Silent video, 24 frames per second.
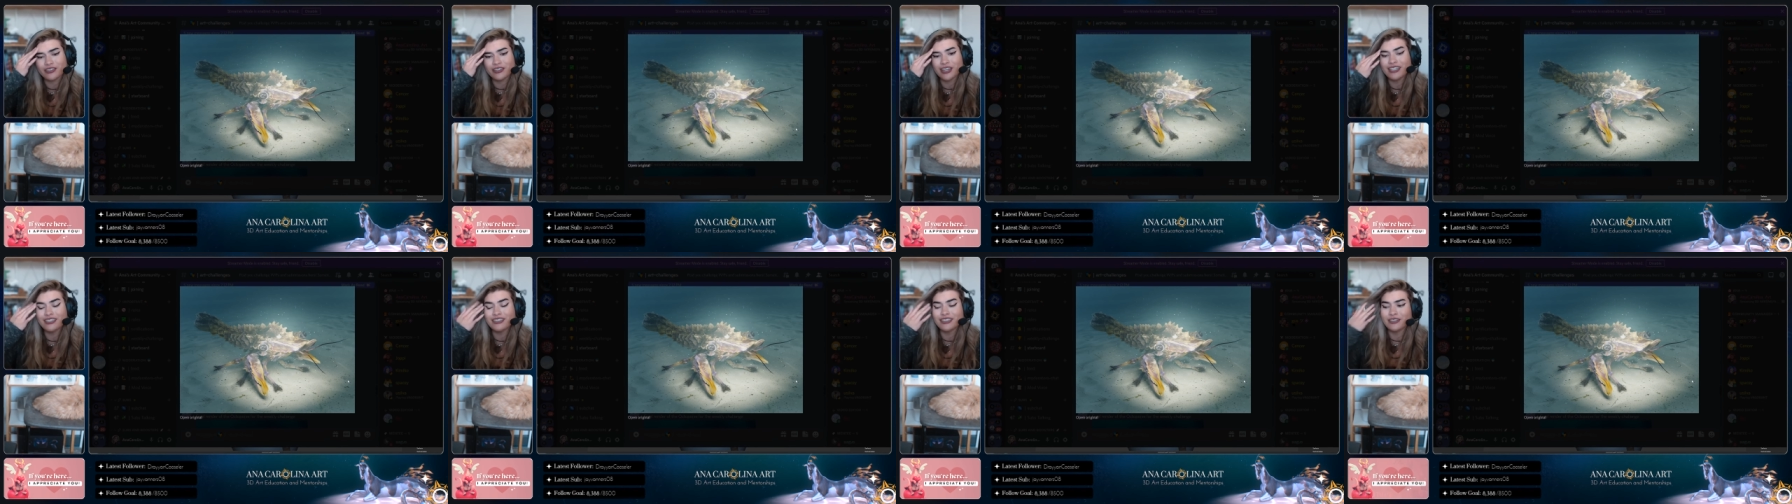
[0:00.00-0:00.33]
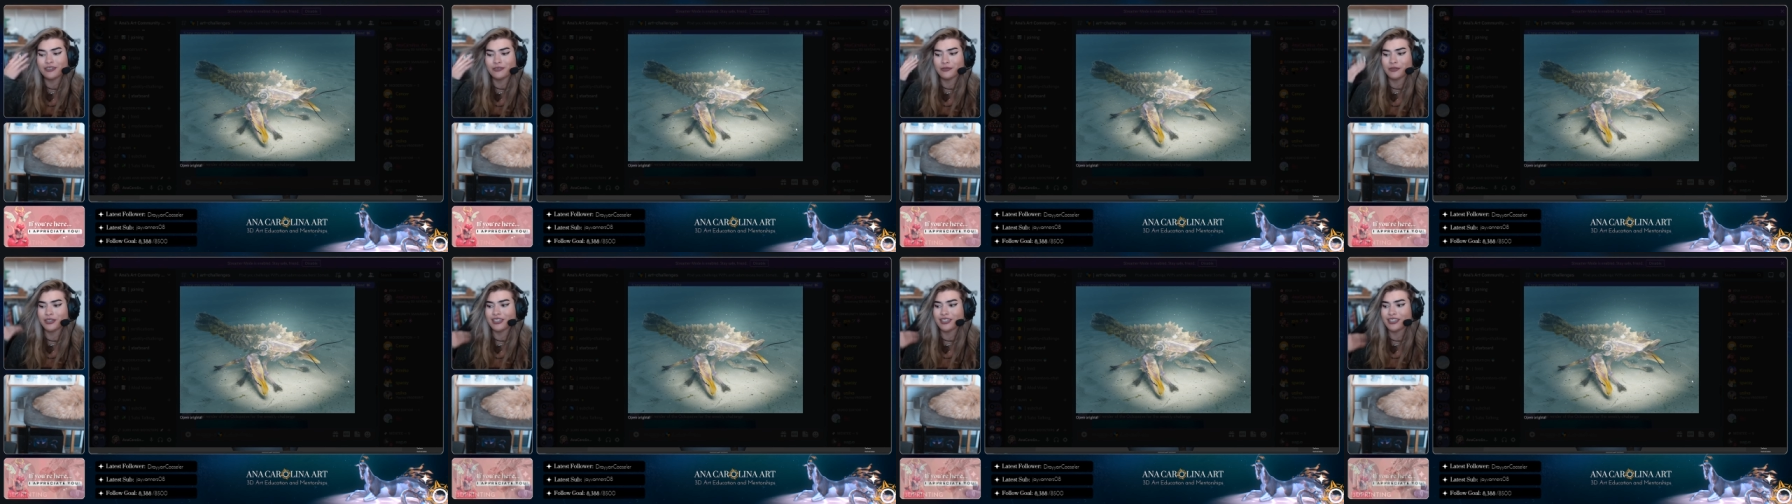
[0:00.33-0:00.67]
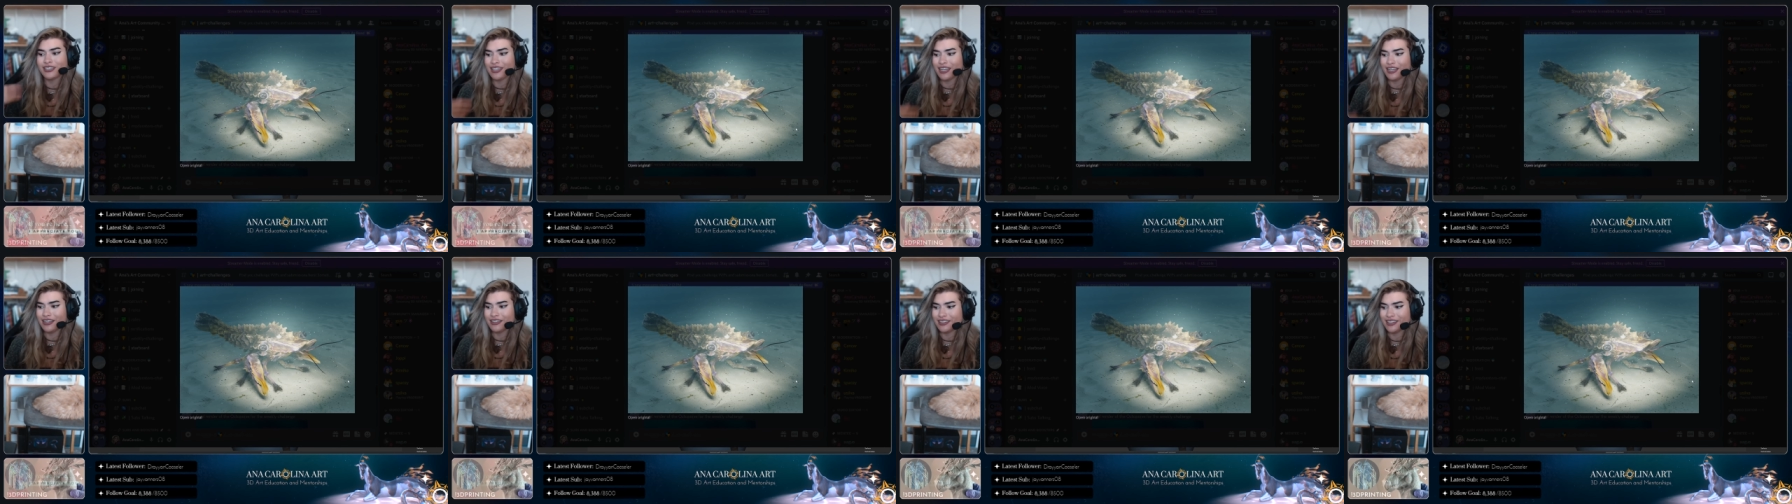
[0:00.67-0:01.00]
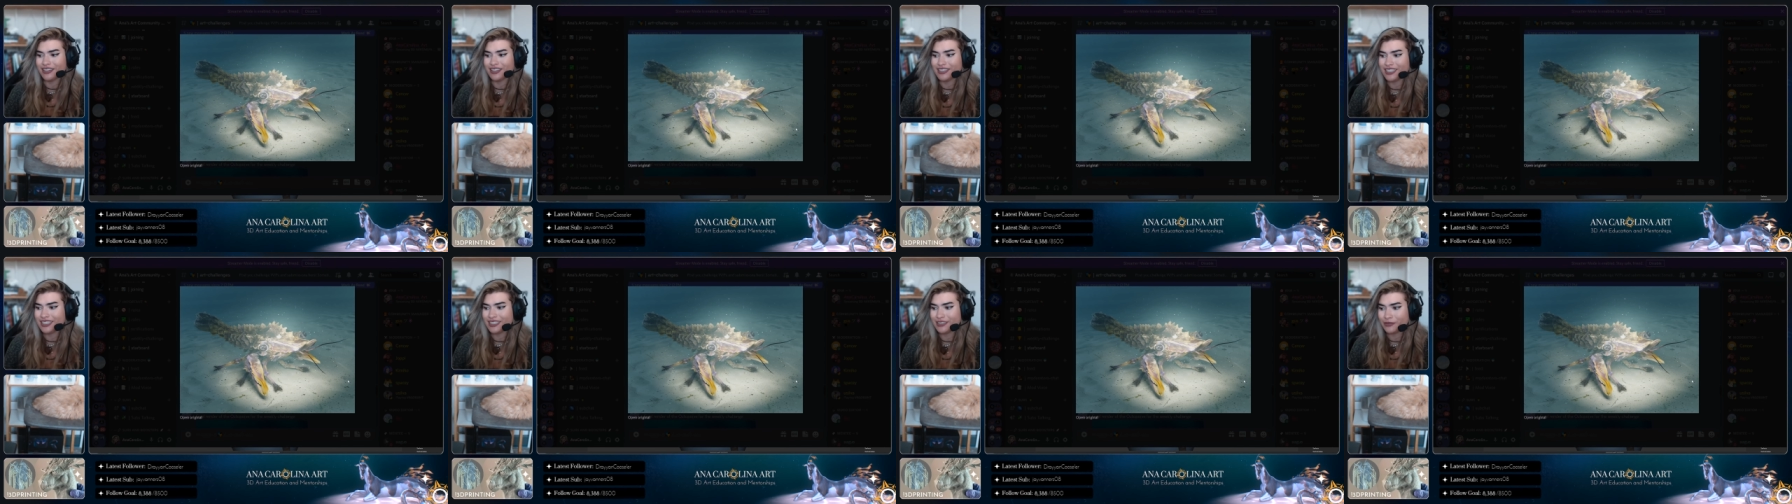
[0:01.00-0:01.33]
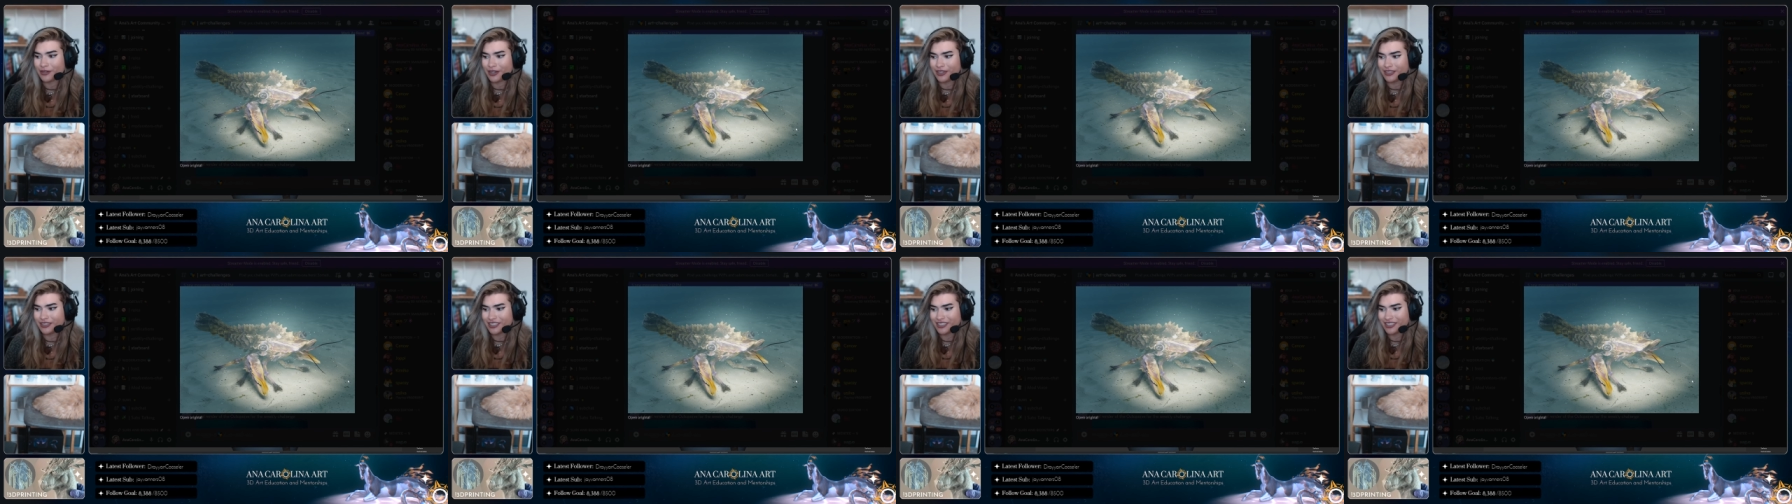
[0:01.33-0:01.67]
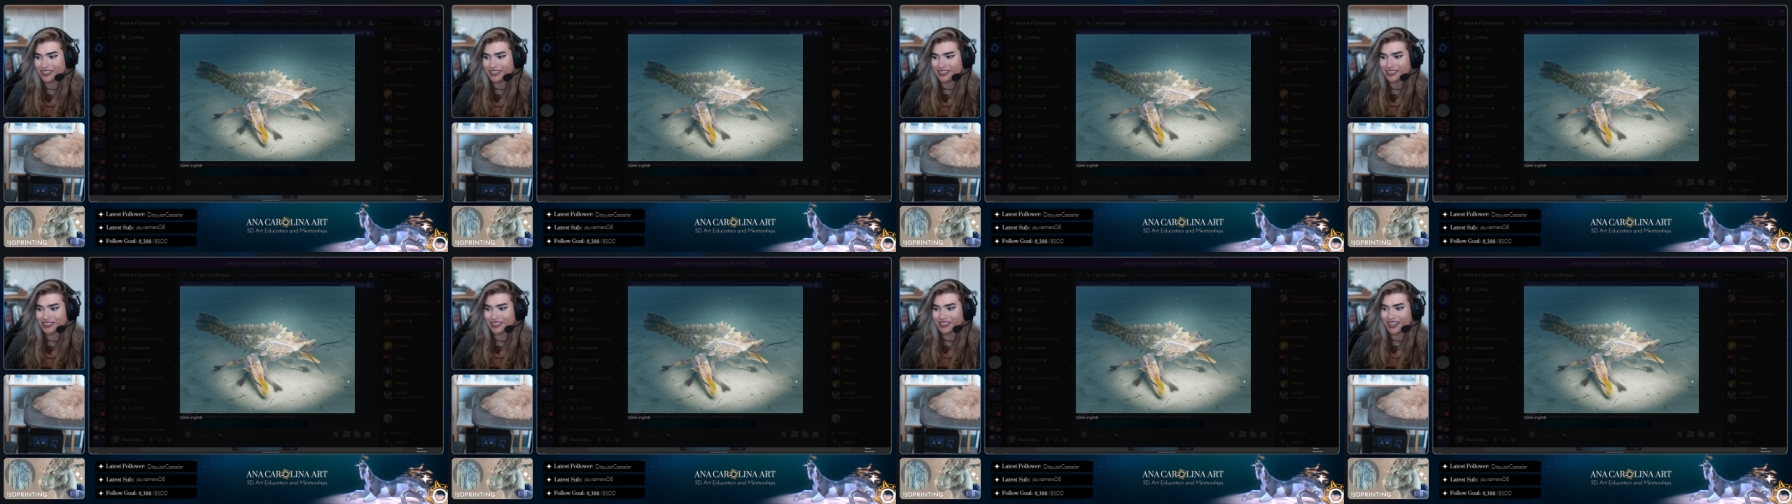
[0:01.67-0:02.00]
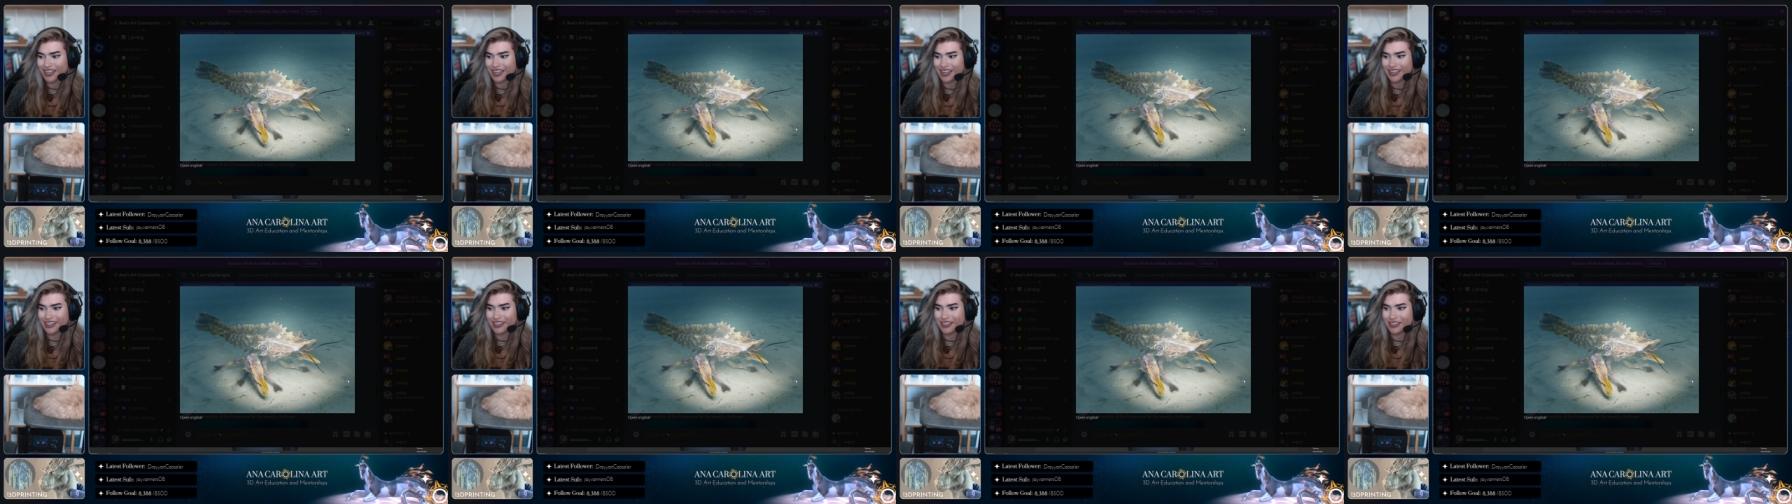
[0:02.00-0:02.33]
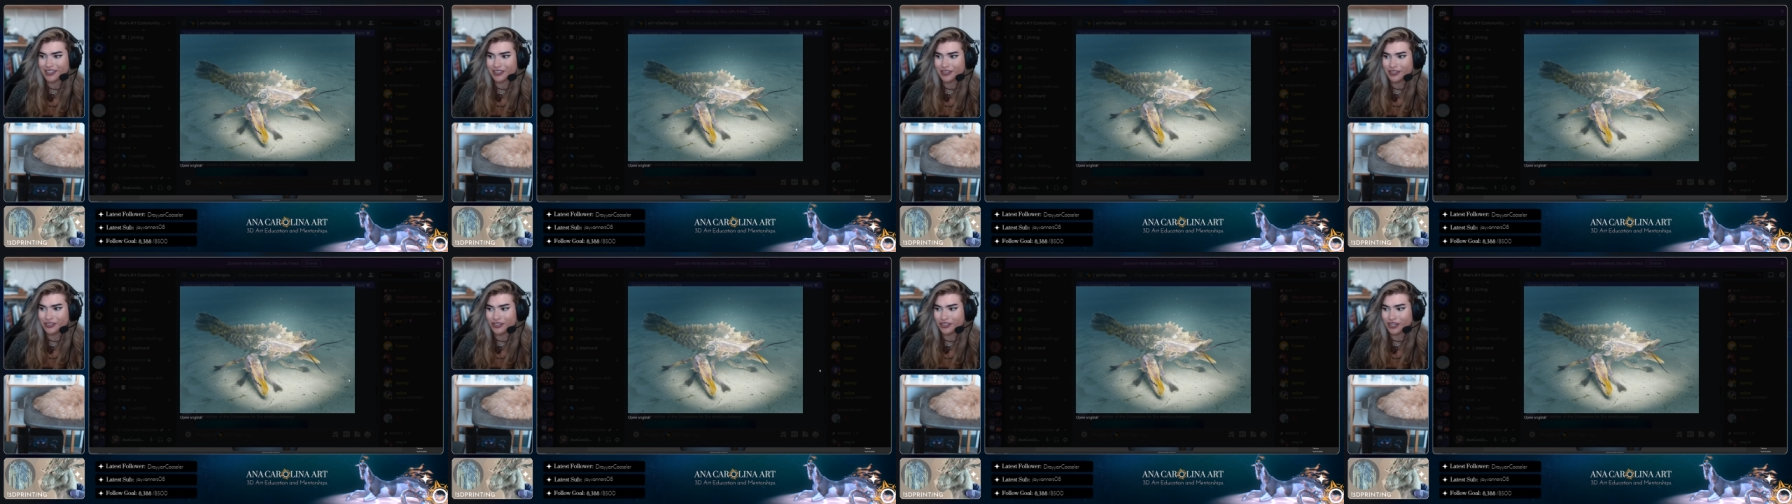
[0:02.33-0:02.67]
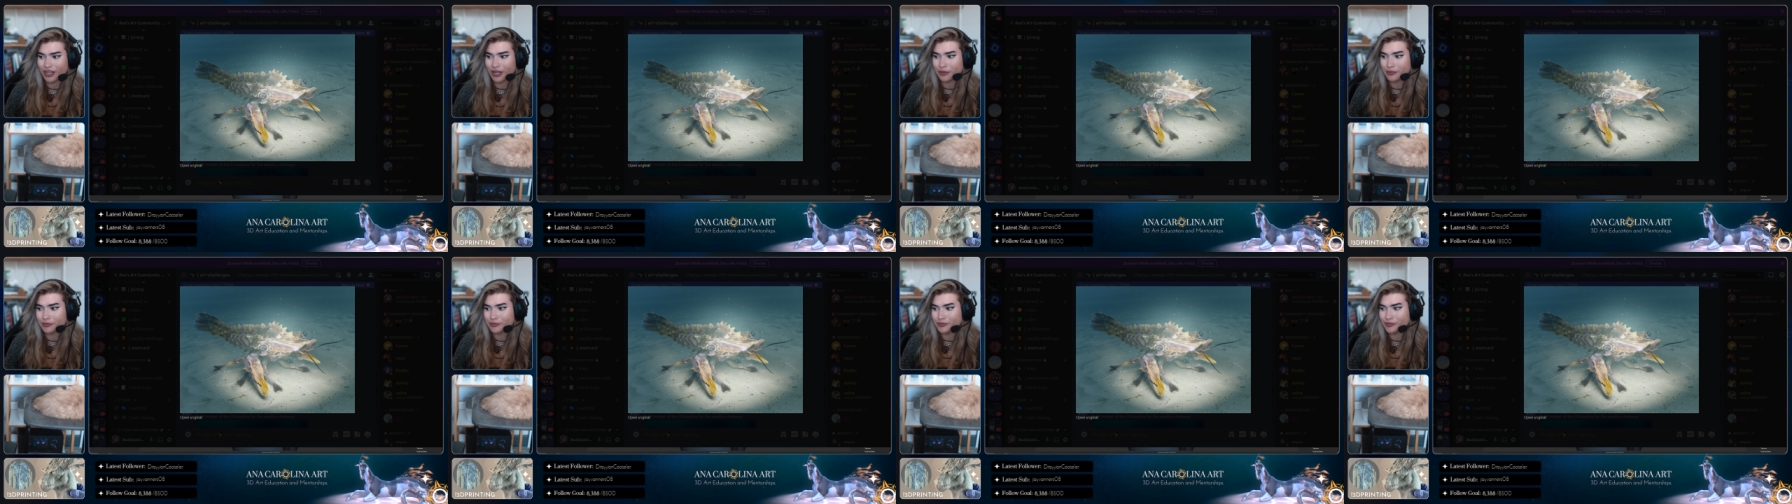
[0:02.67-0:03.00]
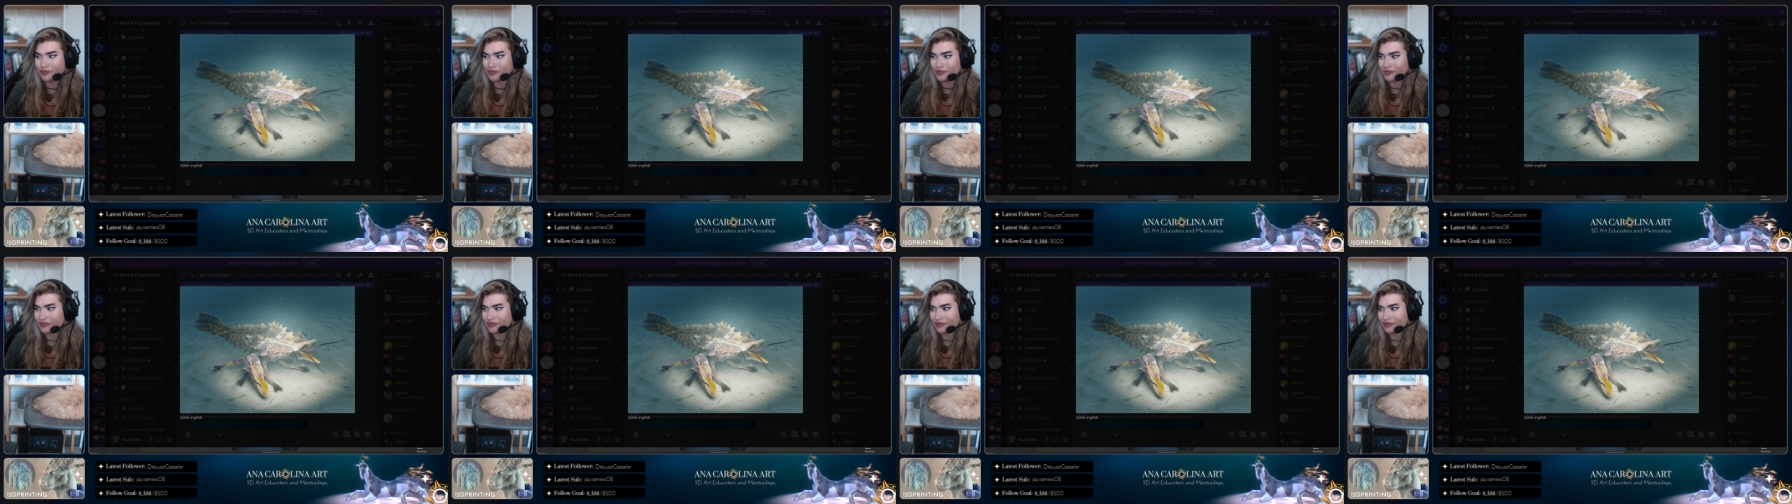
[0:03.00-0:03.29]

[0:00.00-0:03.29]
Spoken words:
you guys are really nailing these renders. Like, good job.